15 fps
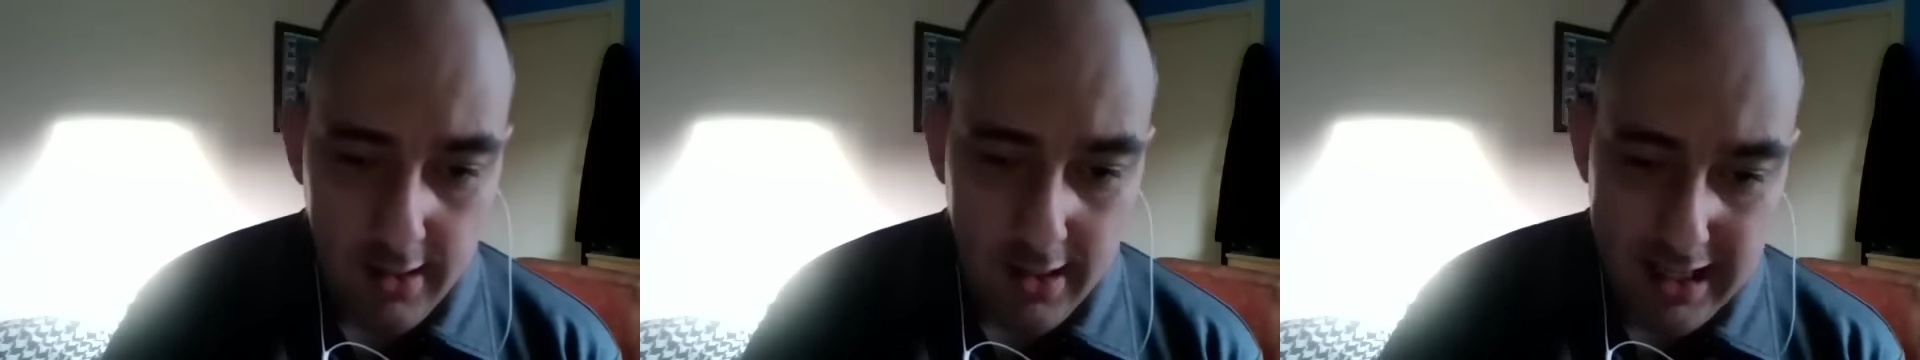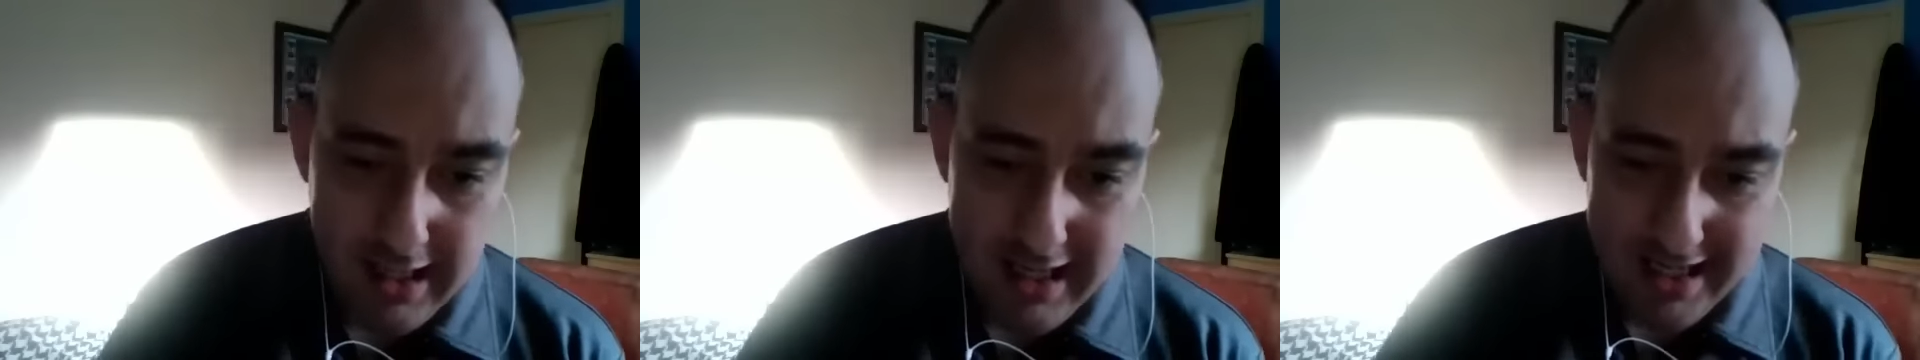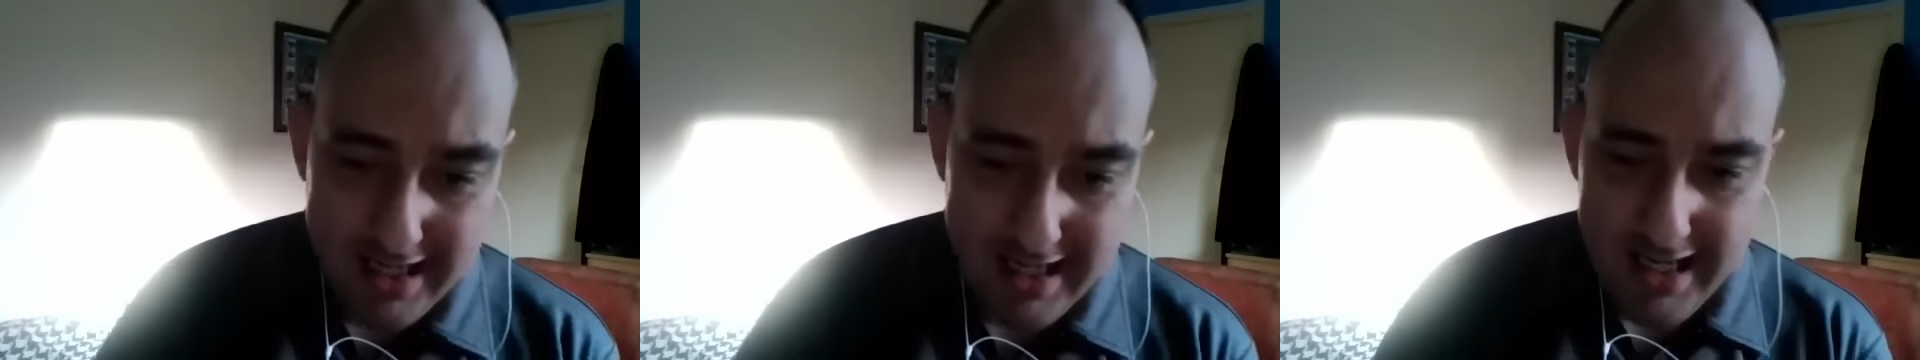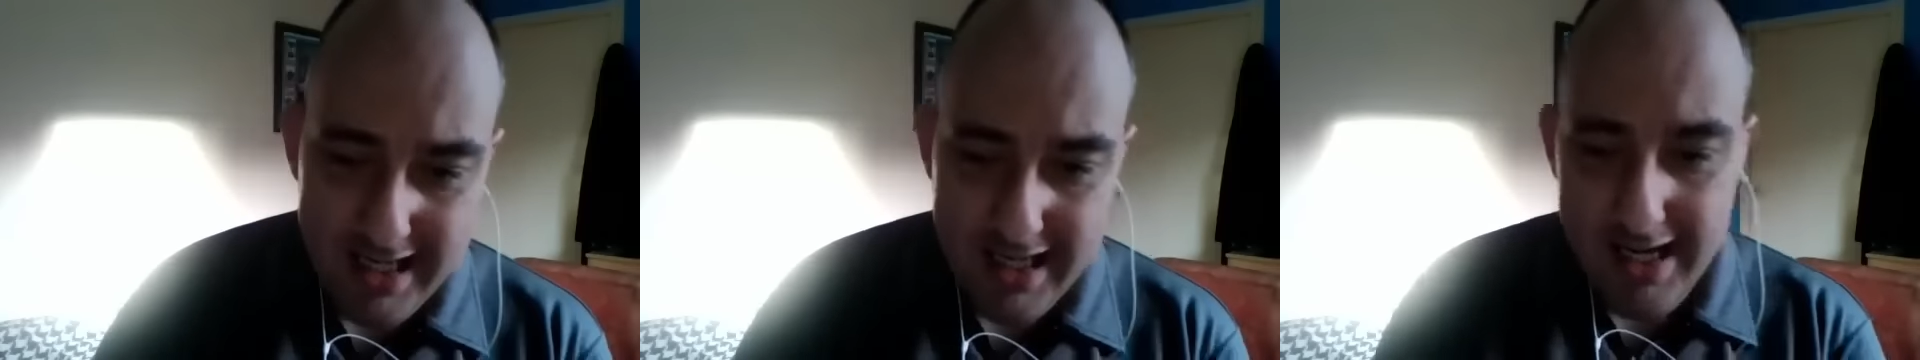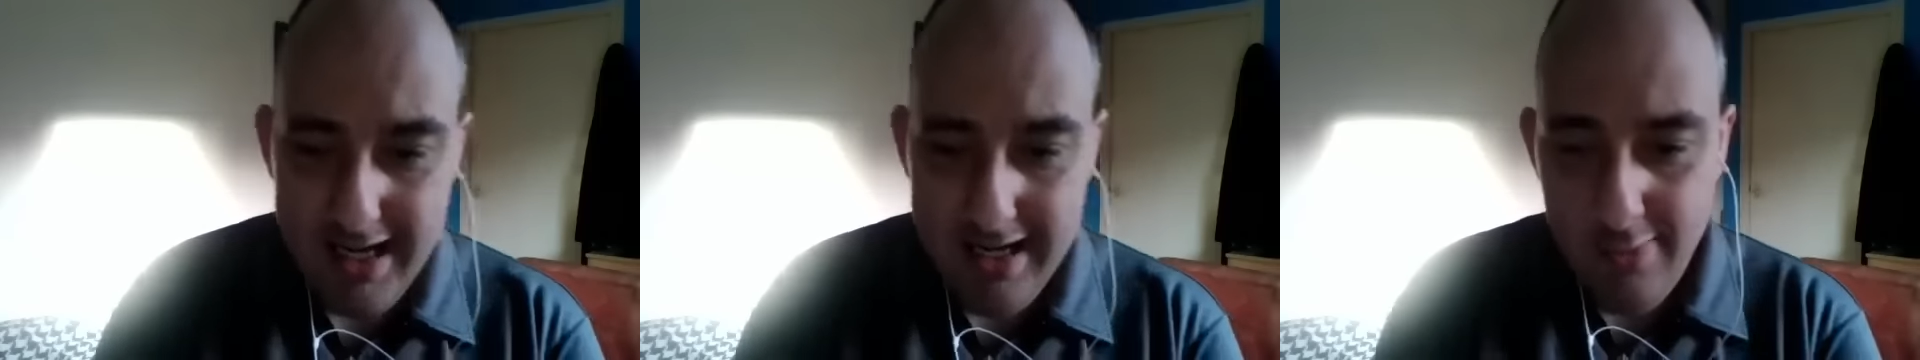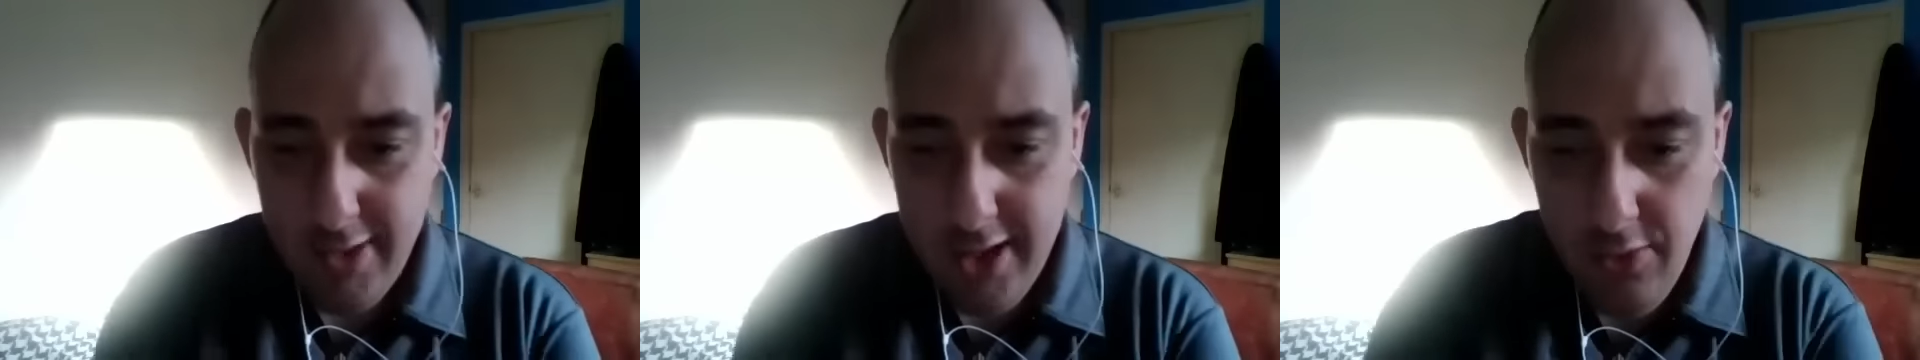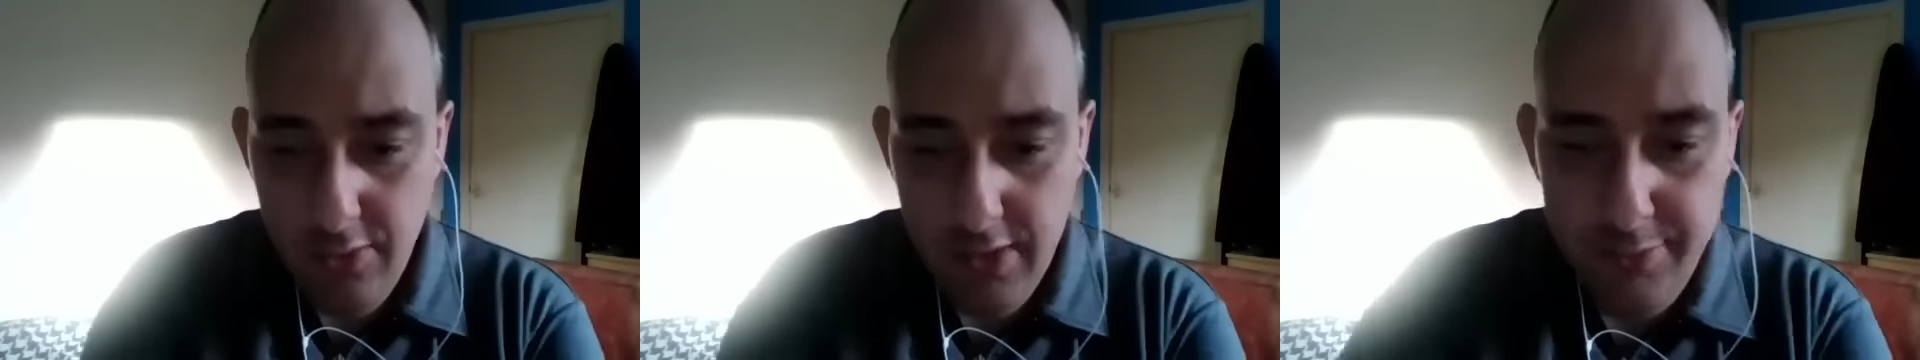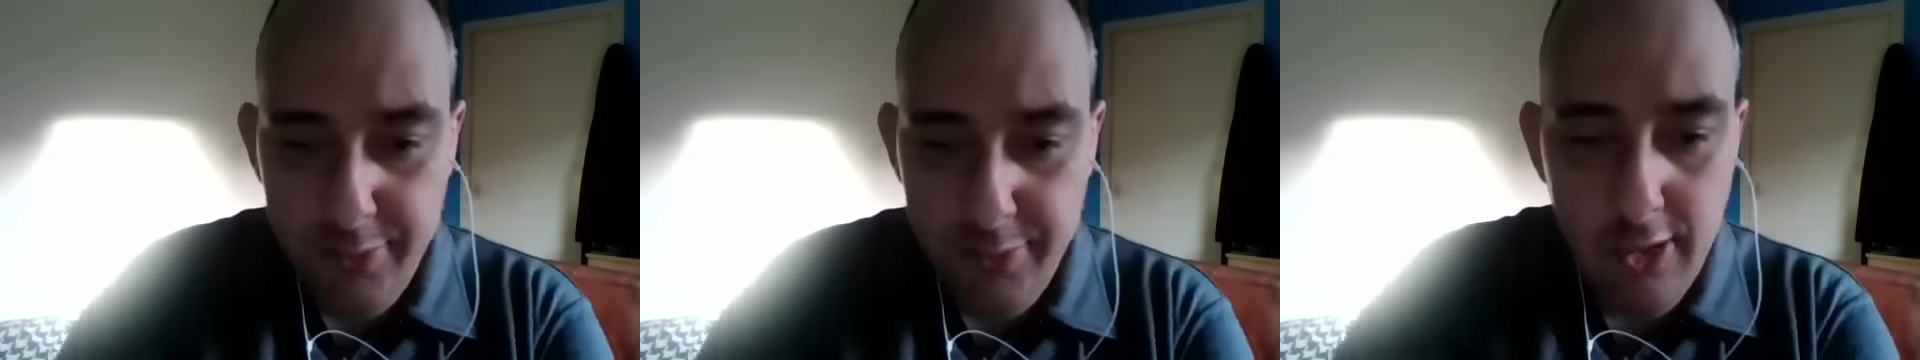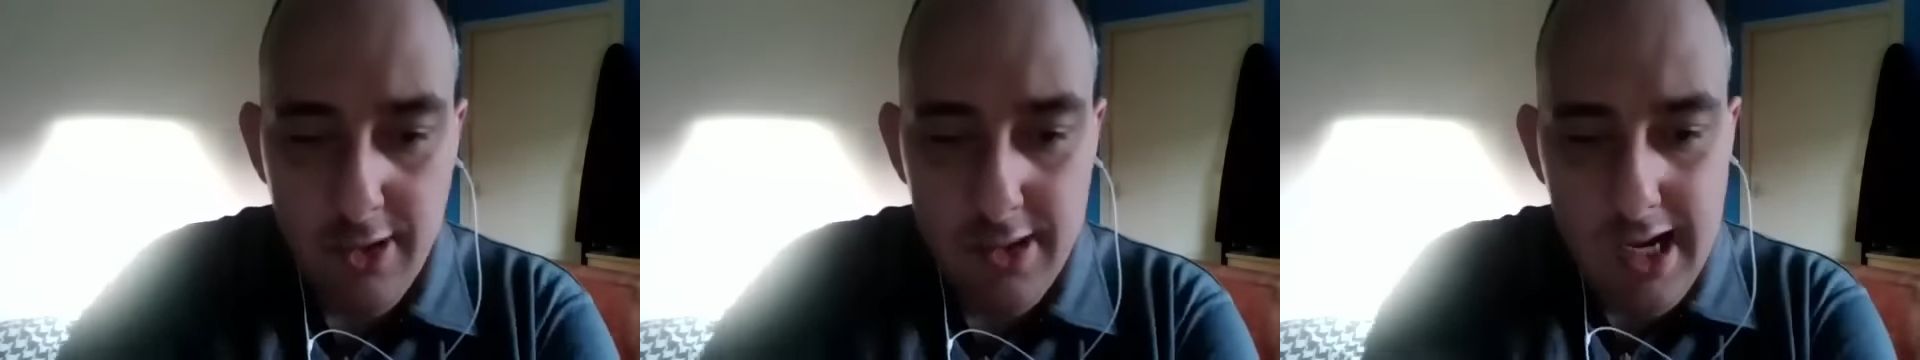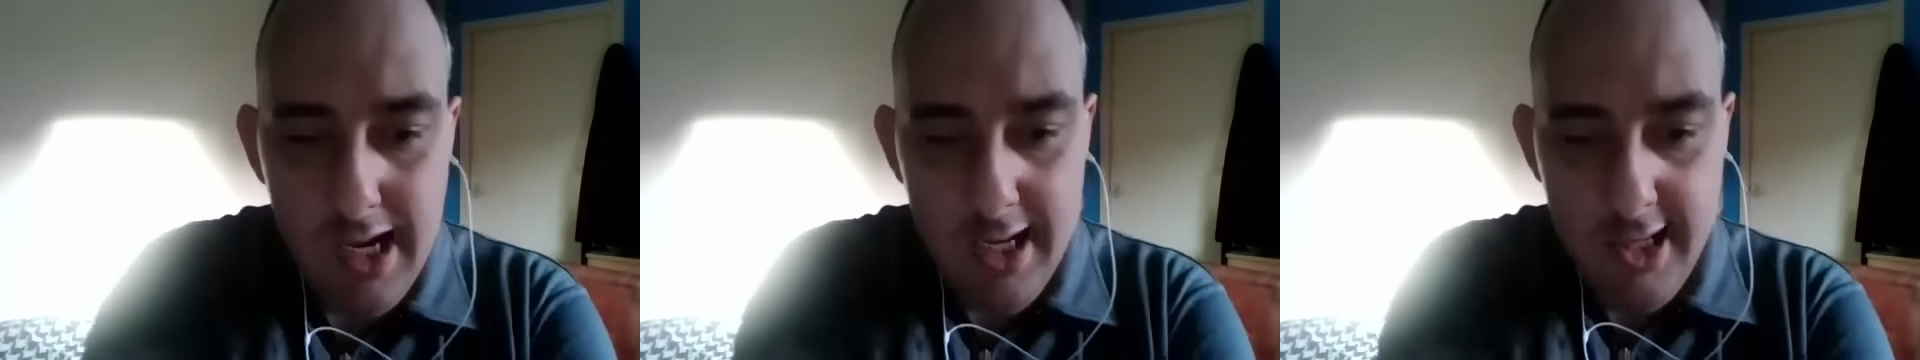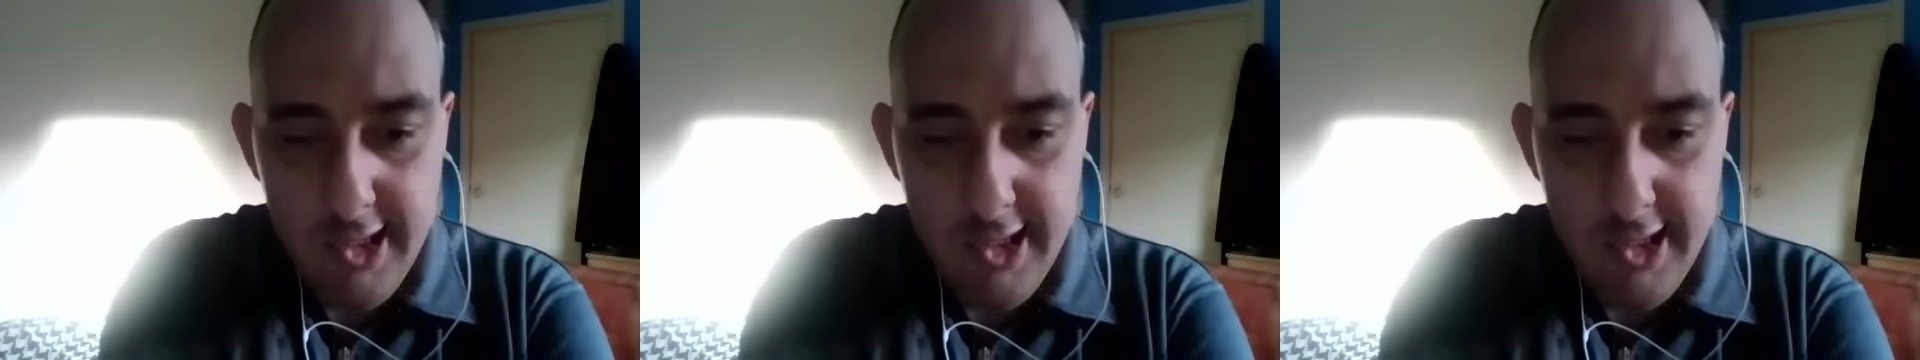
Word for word: Uh, again, guys, we can only apologise